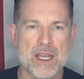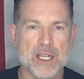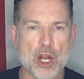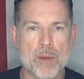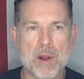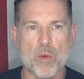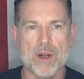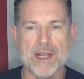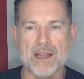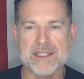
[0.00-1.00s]
Got all my
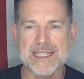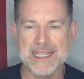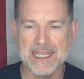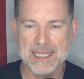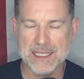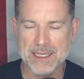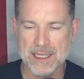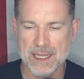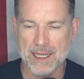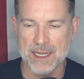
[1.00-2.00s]
workouts in.